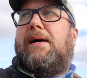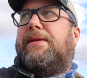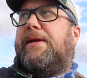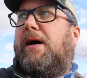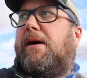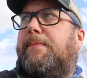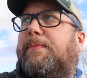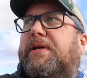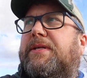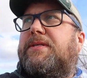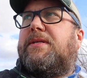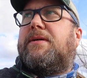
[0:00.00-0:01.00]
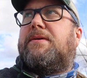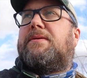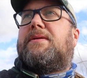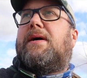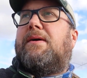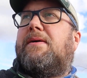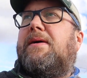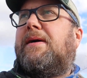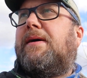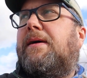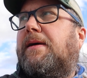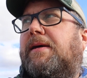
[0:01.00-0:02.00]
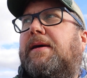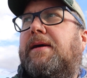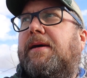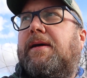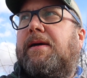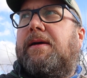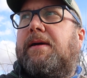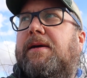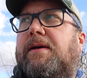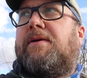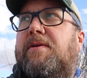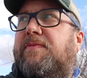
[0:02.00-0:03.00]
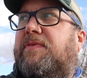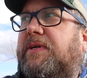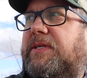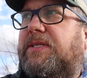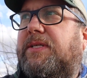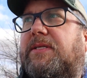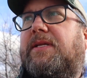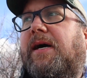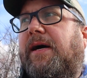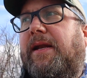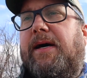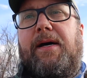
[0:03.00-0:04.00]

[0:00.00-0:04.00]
dog prints too, so hopefully it's just not